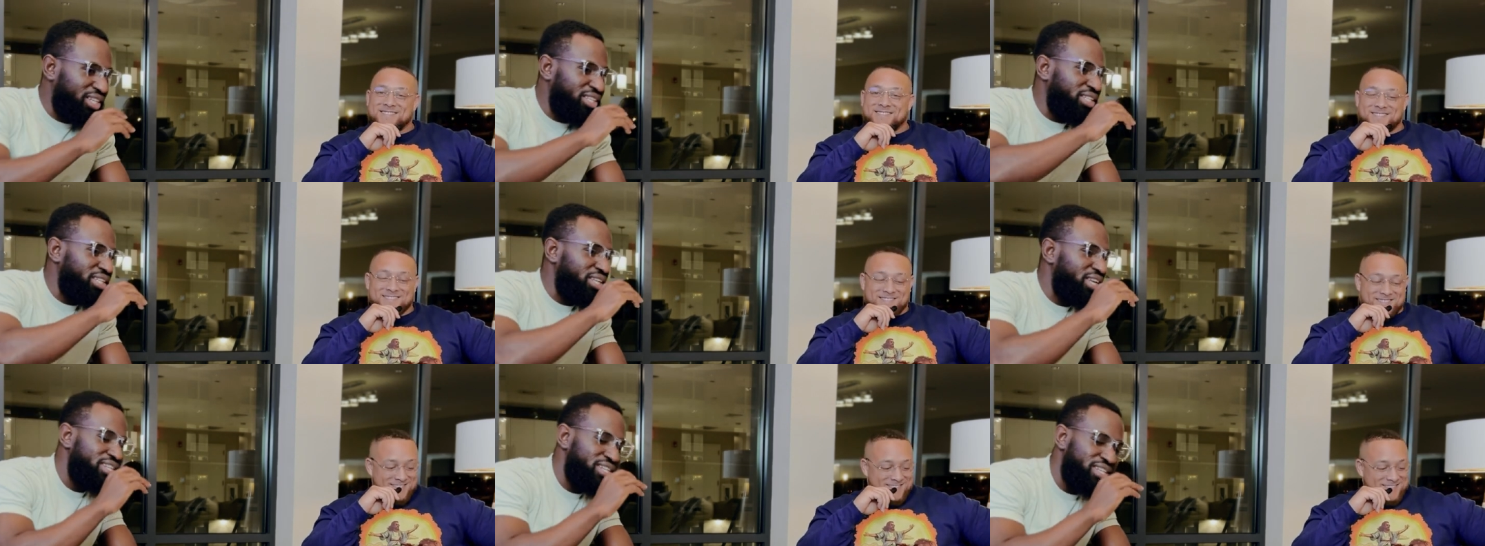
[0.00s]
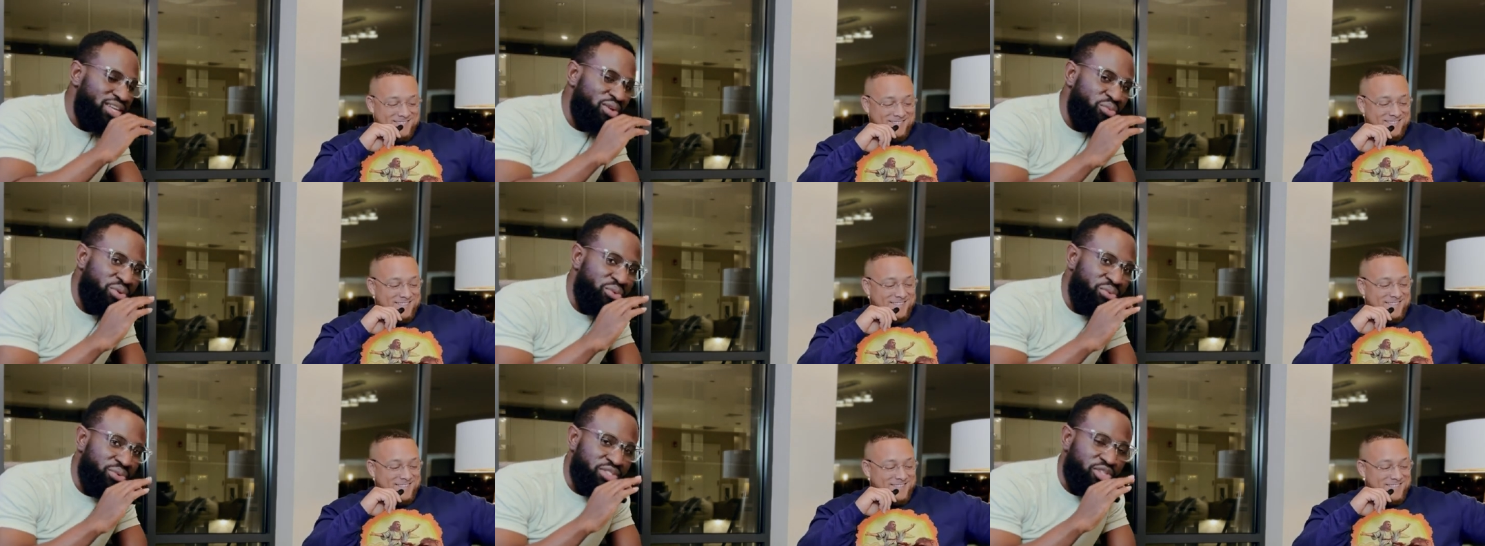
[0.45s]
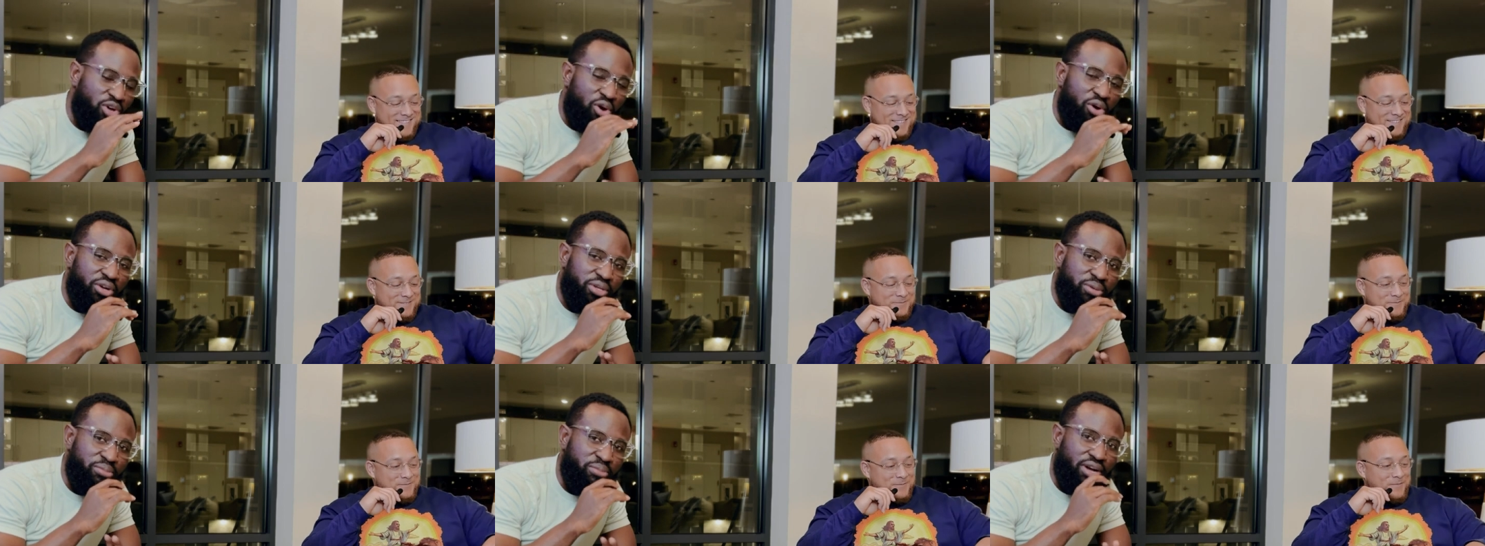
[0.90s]
Speaker 1: the other day we were
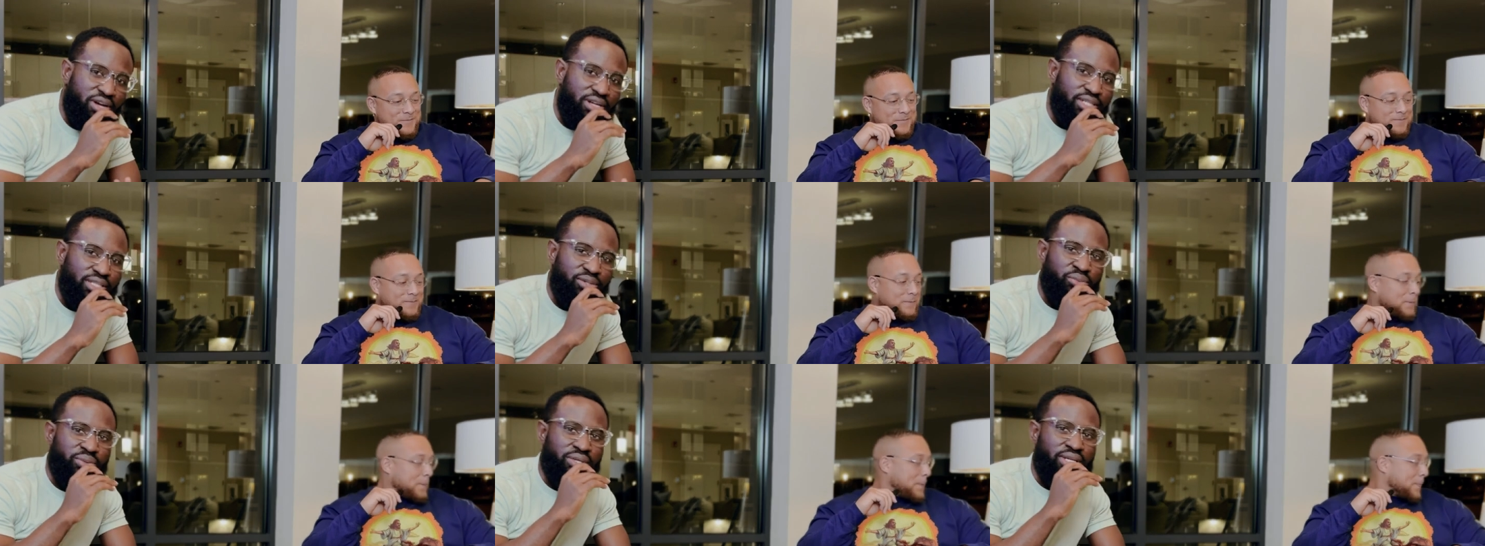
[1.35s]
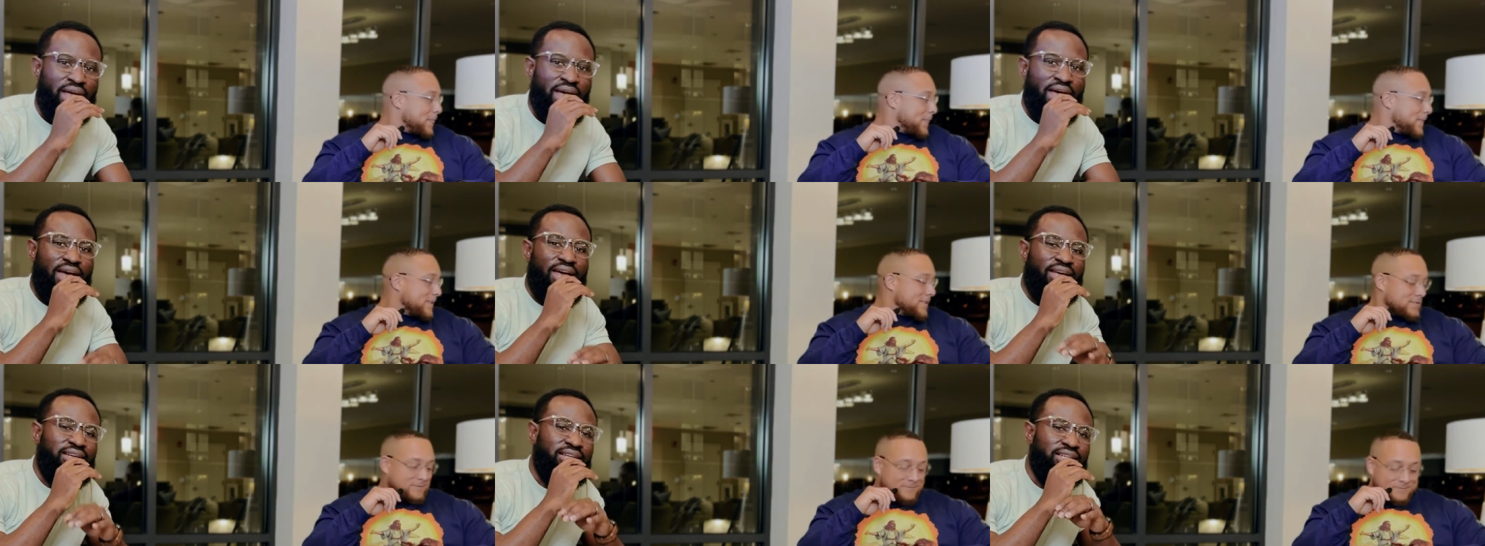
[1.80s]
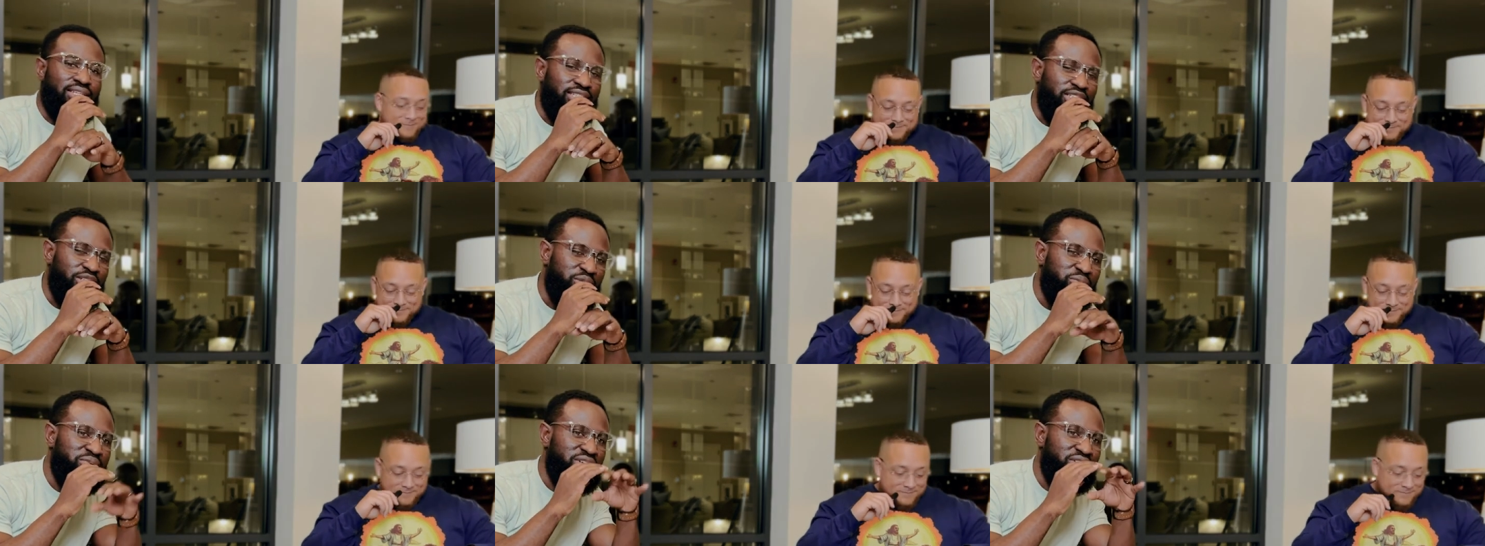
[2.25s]
talking about it. We had a
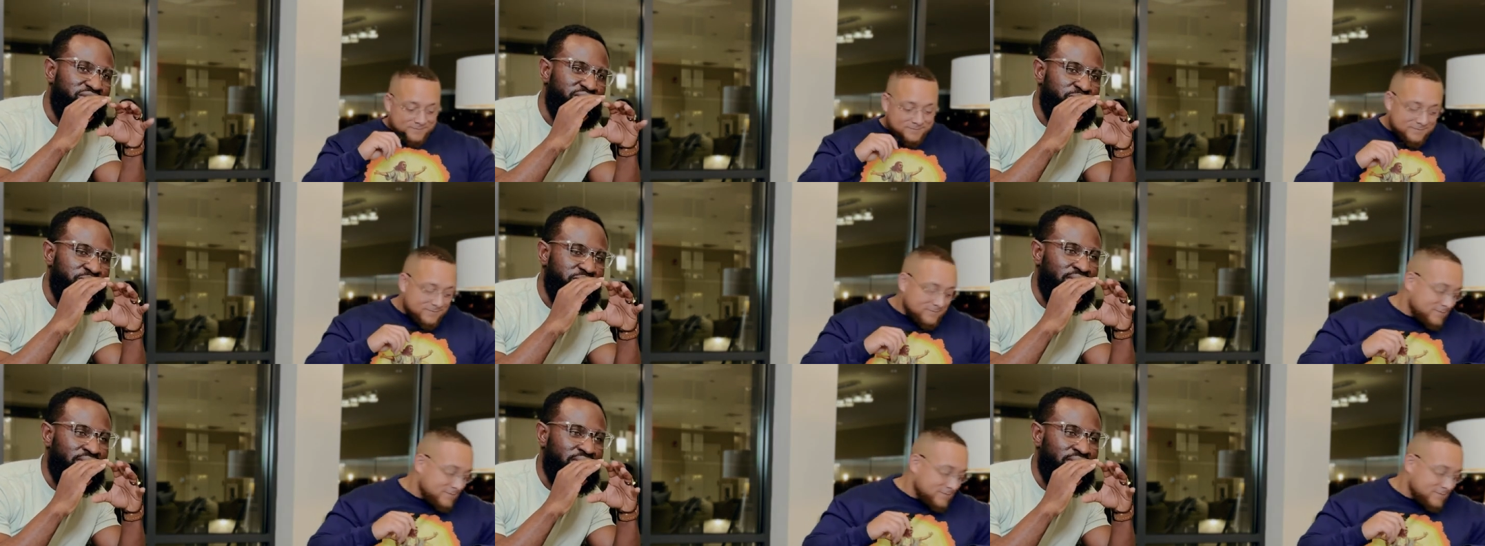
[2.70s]
little bit of some